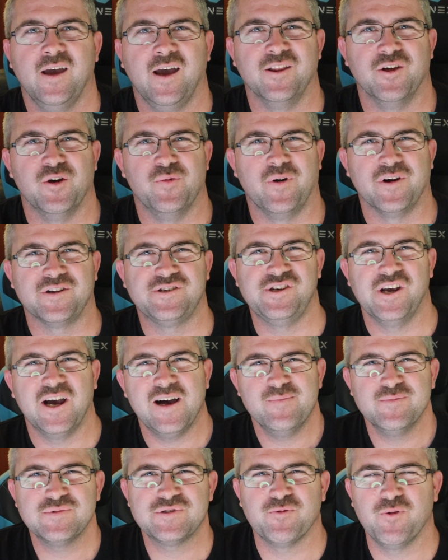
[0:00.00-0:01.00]
Hello my
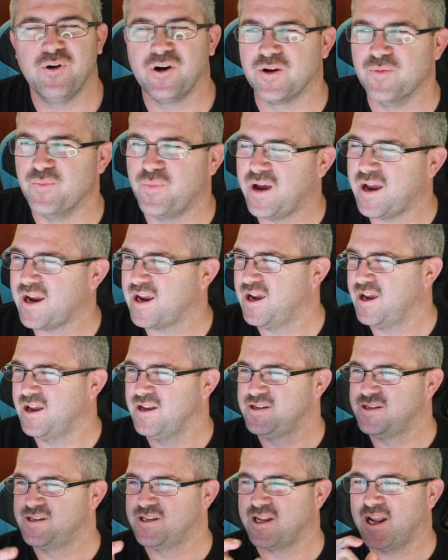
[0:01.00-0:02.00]
chums, welcome back.
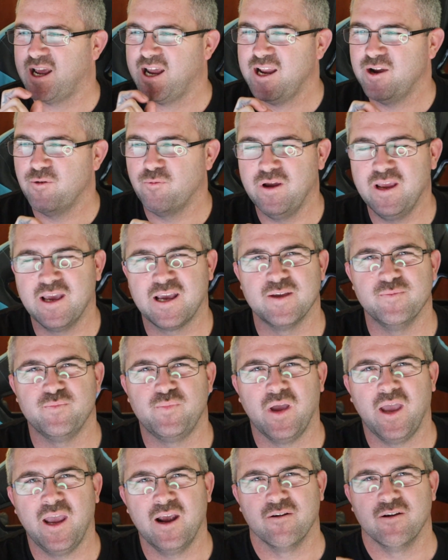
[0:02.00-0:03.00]
Today we are
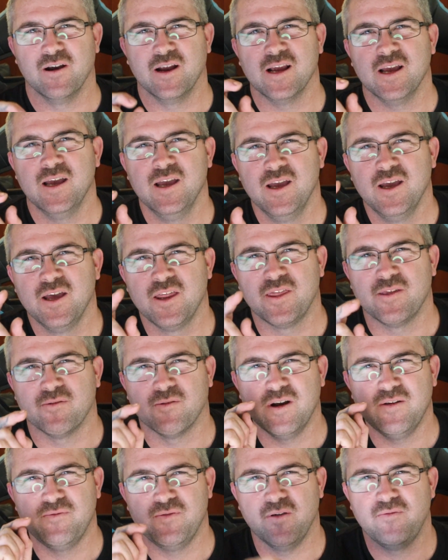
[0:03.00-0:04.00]
comparing
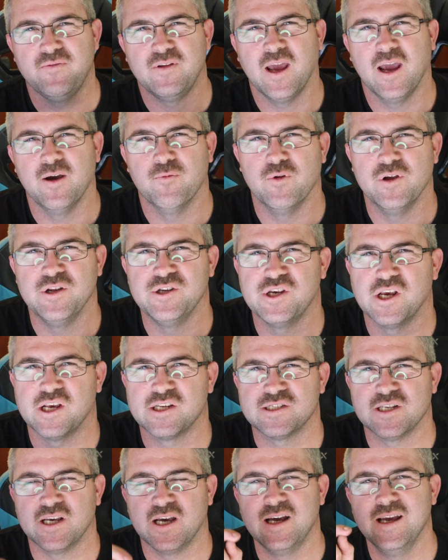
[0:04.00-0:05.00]
358
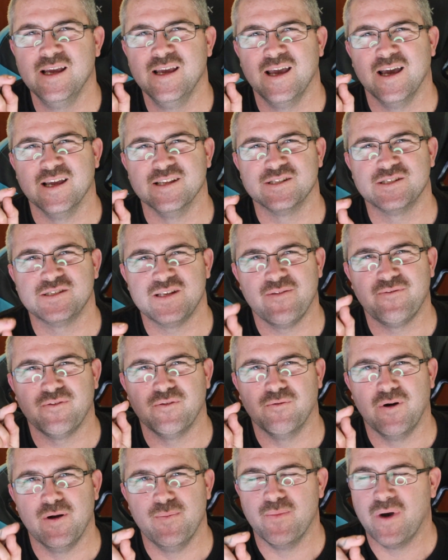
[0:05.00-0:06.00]
Winchester and
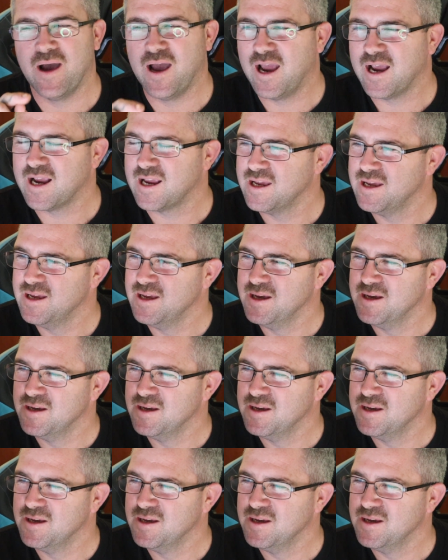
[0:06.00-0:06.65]
7 Rem Mag,